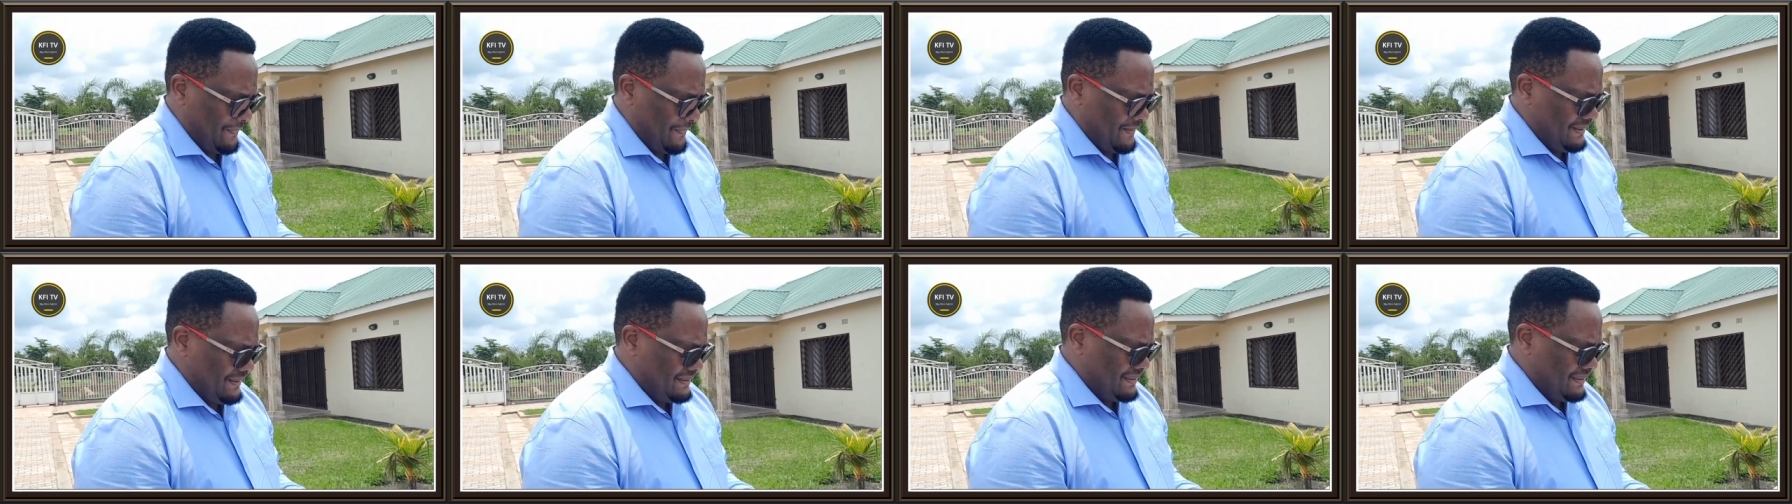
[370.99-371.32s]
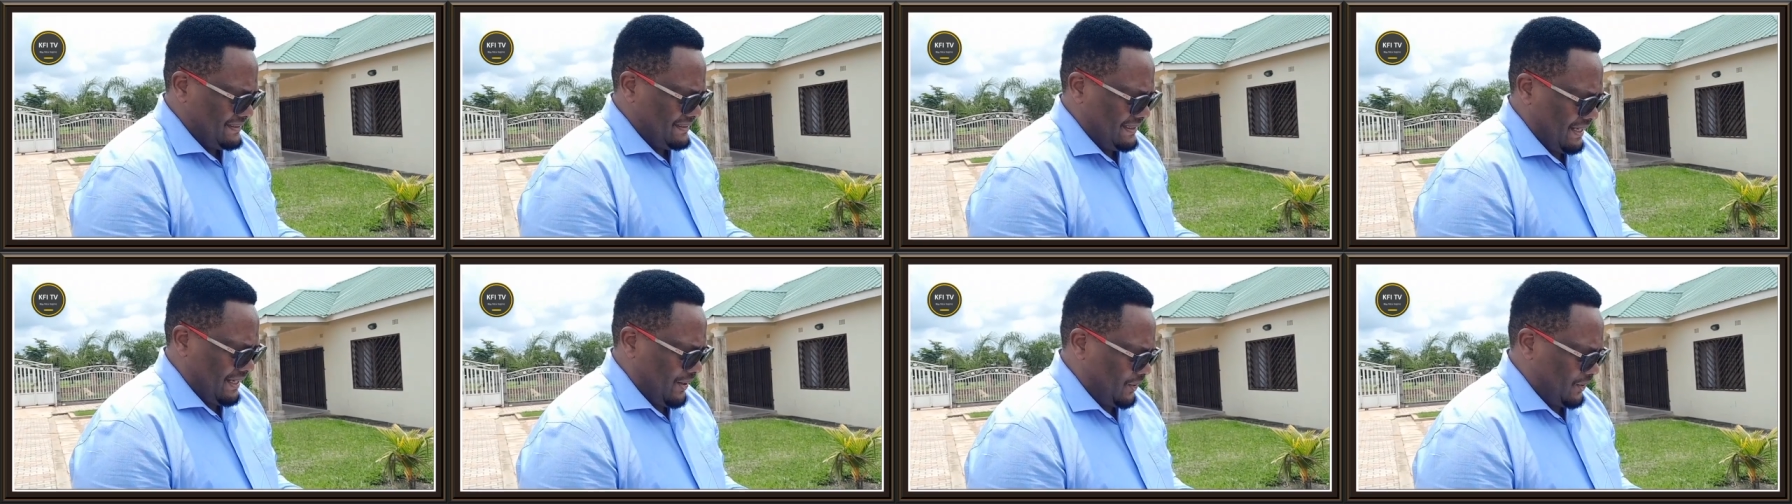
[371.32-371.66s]
This
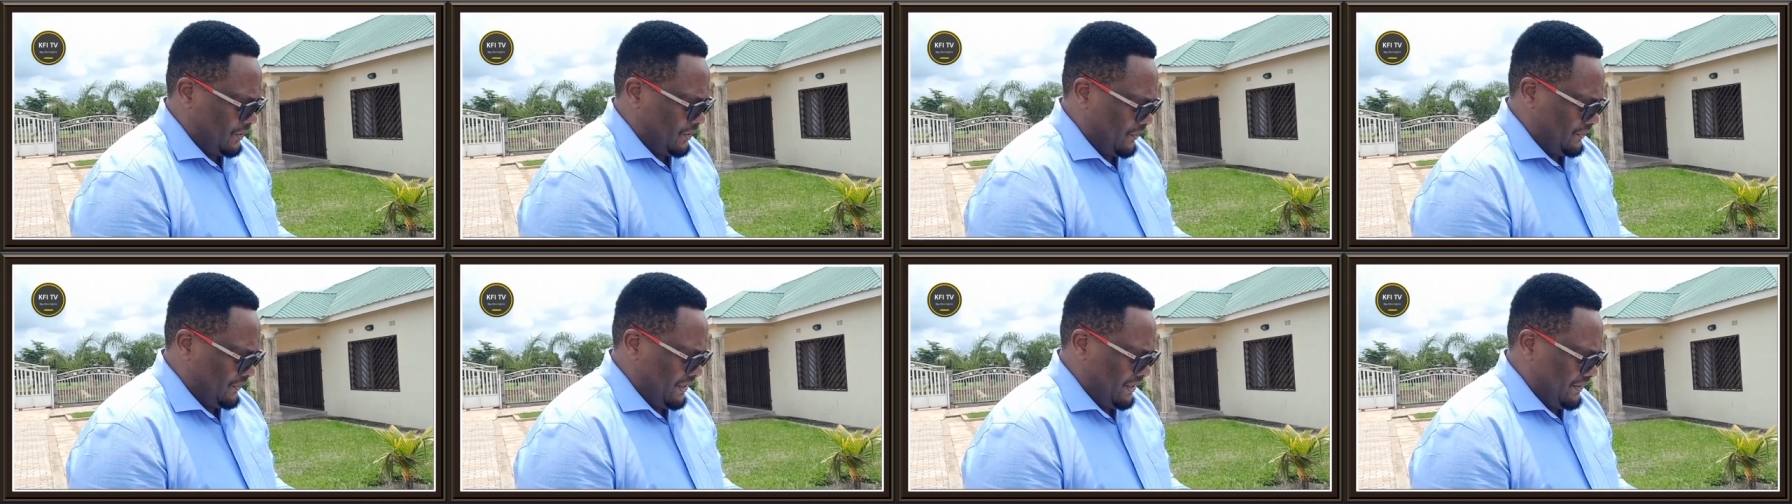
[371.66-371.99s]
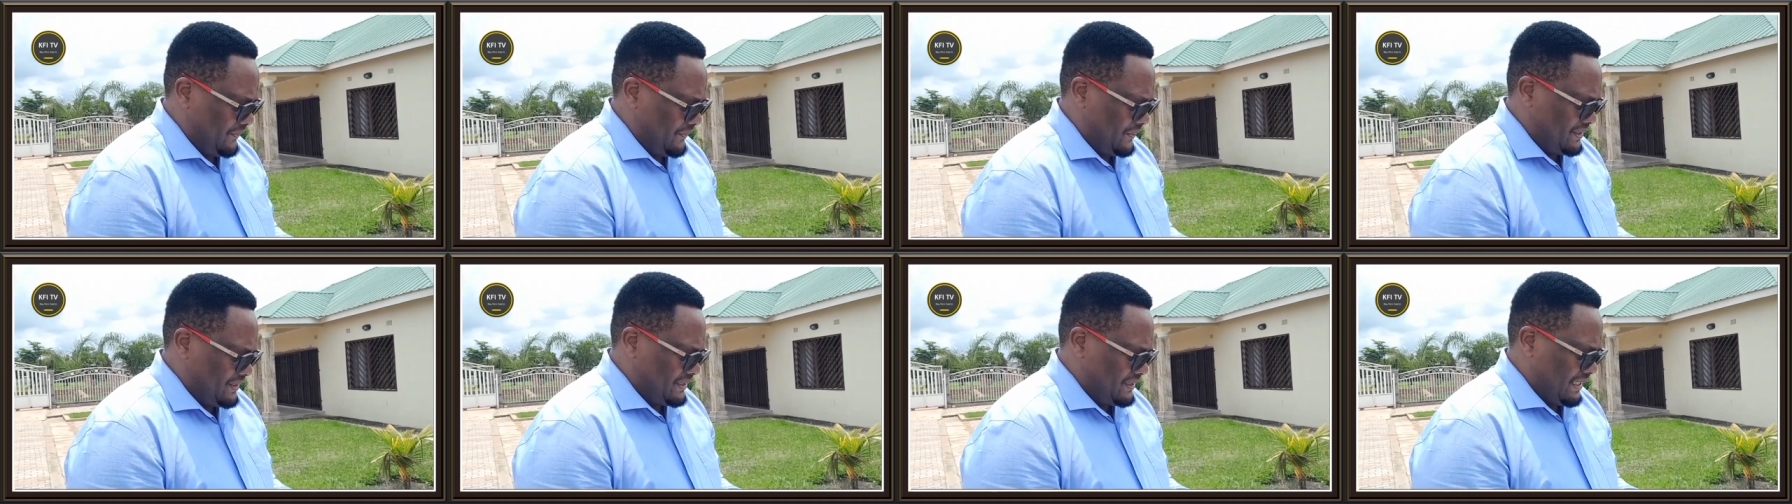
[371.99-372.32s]
is a lot of
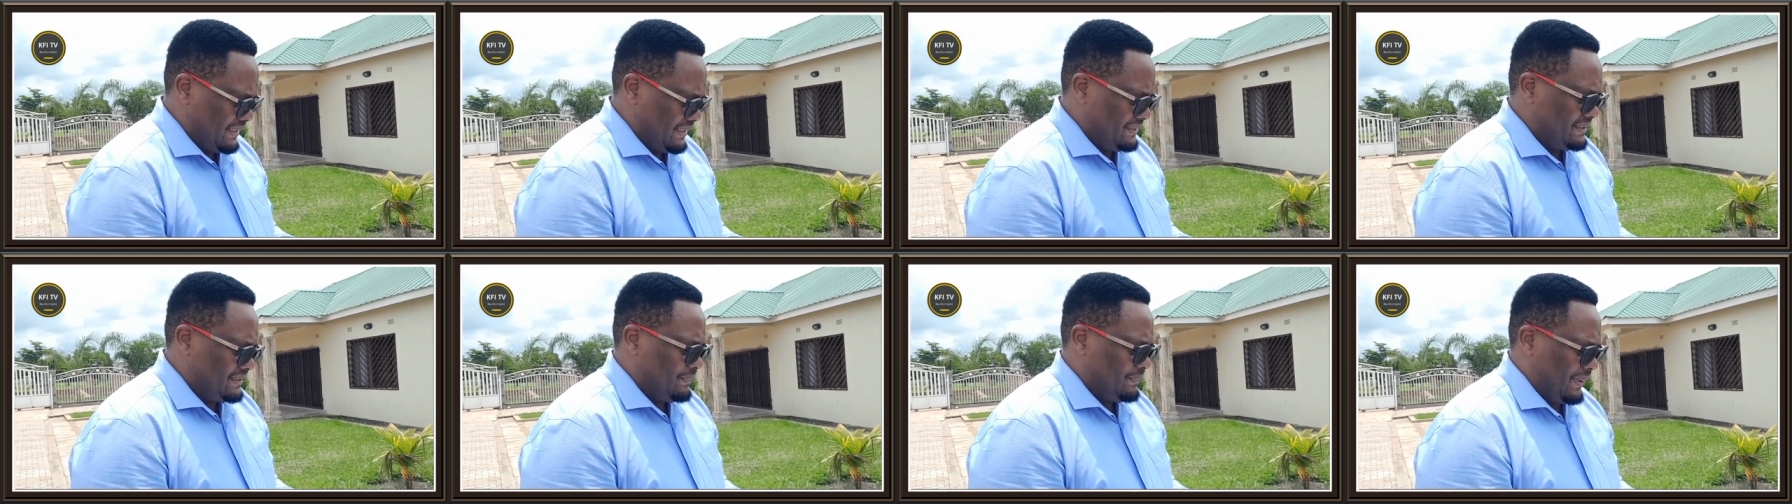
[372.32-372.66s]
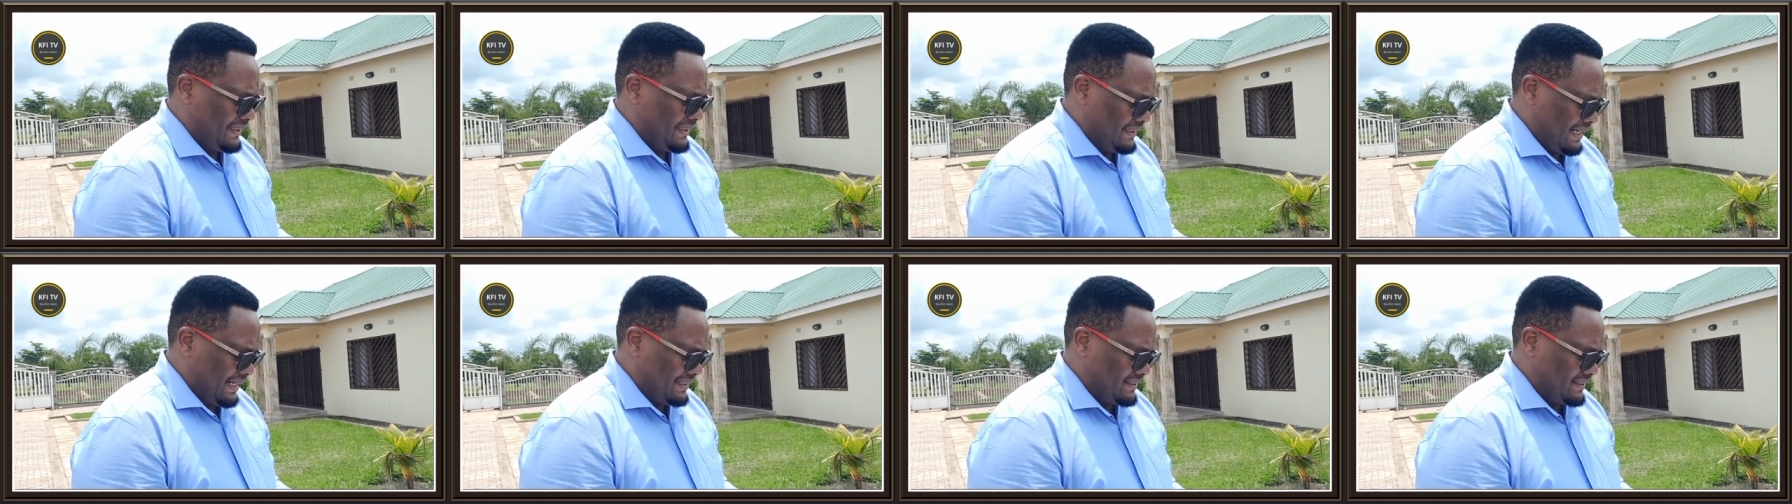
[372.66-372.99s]
inefficiency,
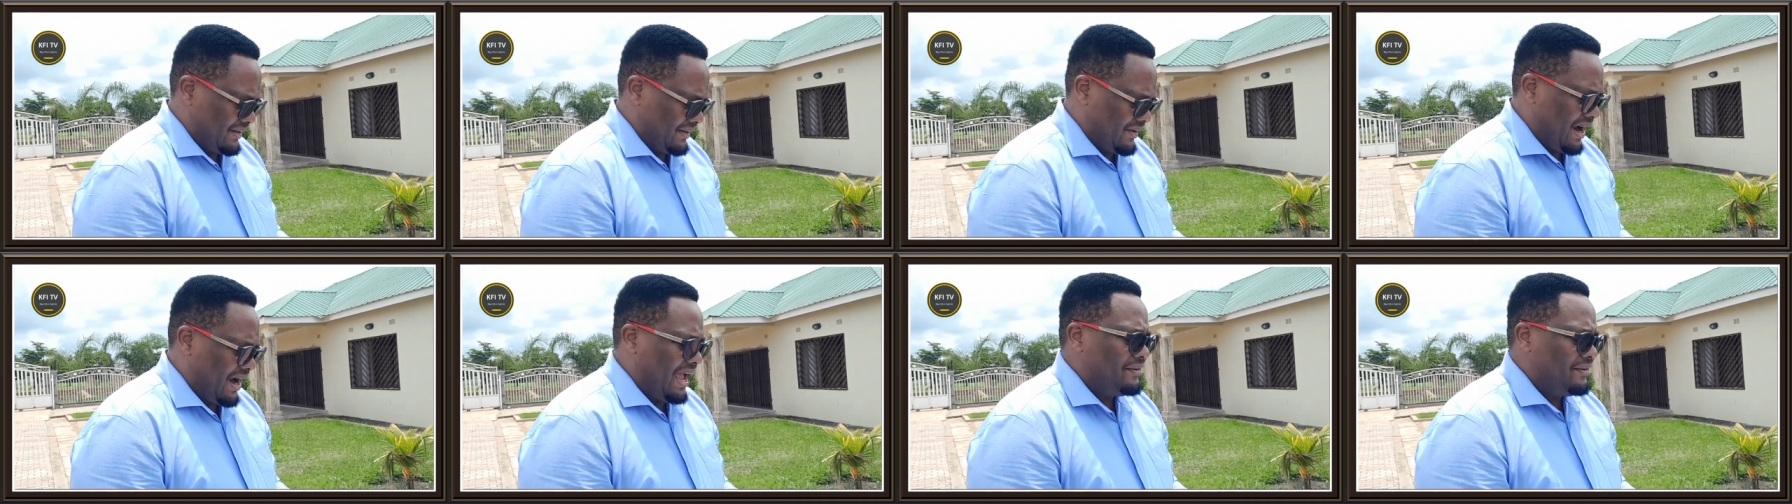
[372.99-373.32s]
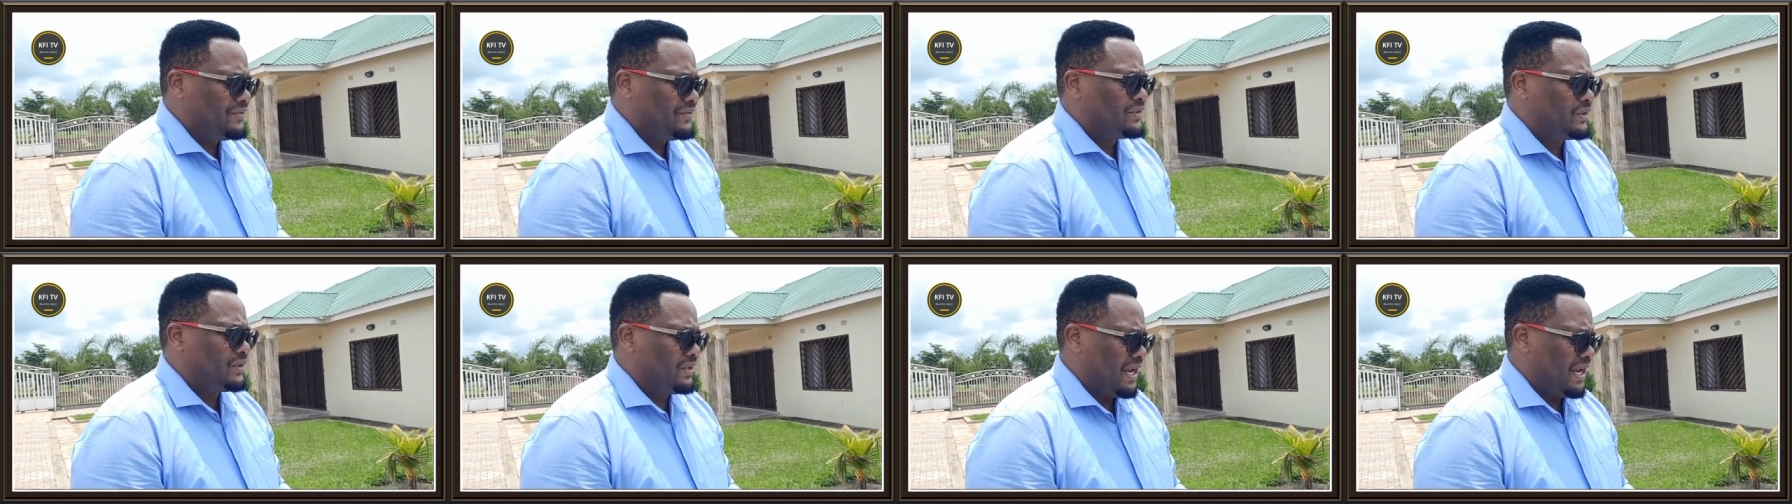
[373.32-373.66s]
but it has
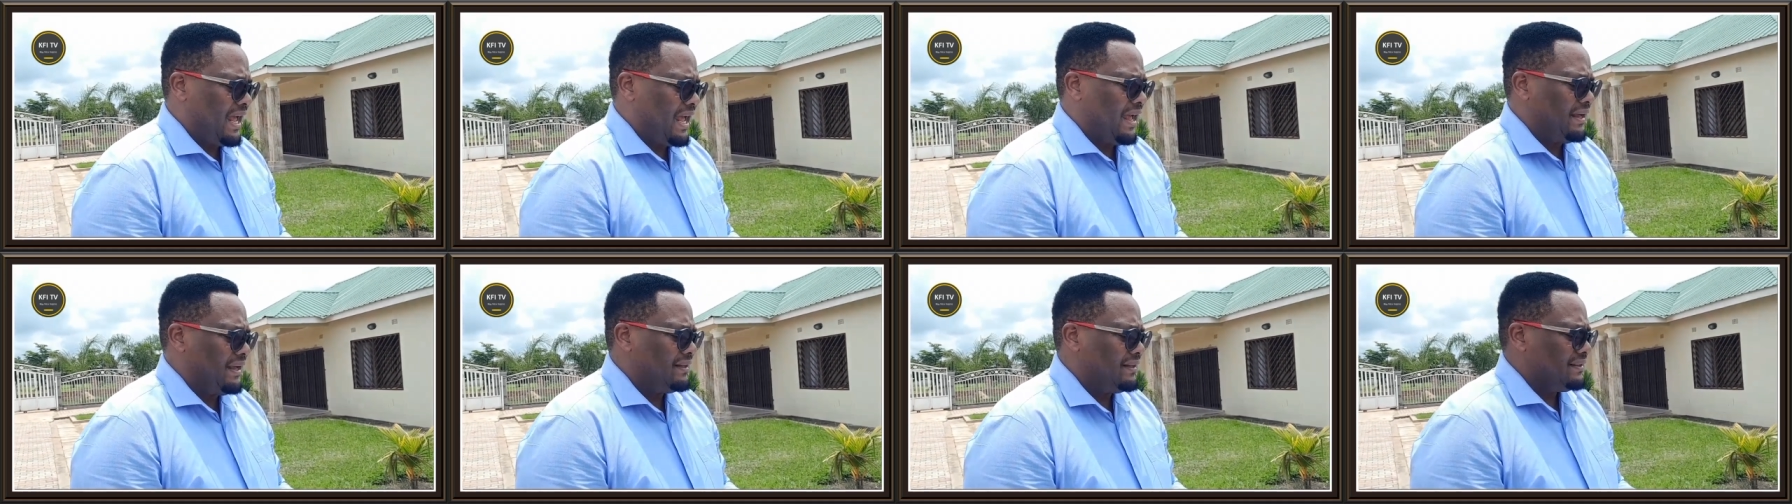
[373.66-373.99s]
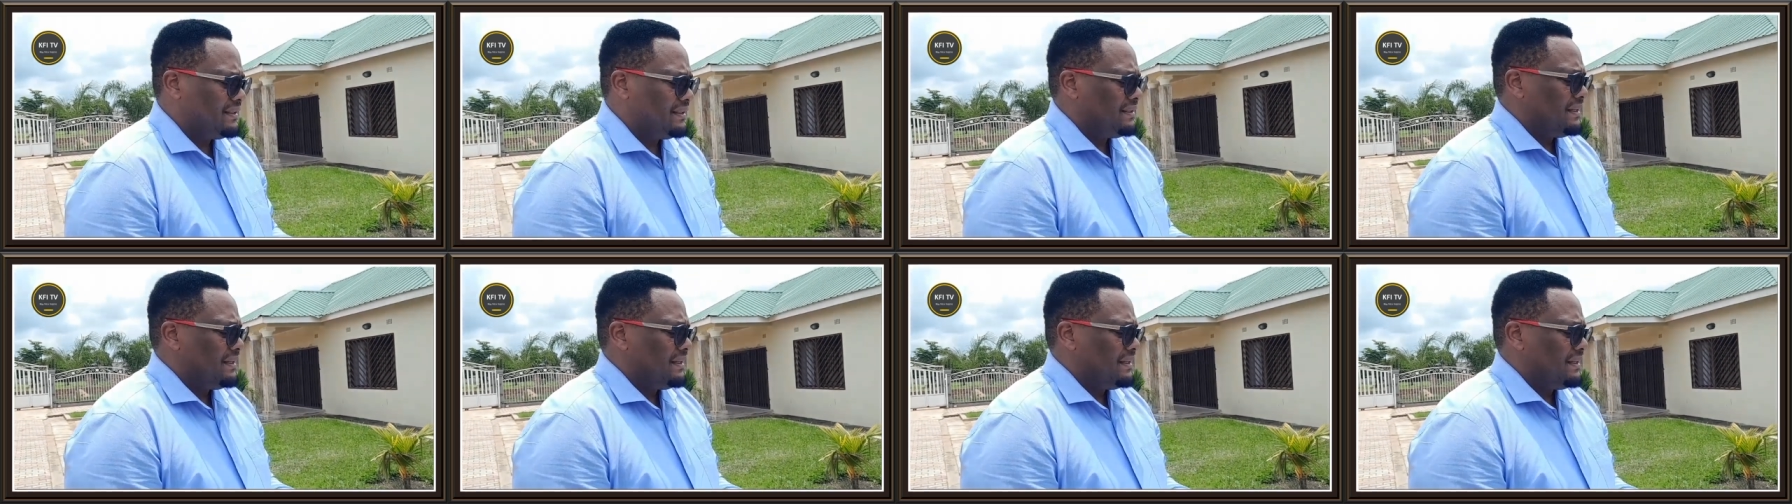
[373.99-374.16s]
arrived today,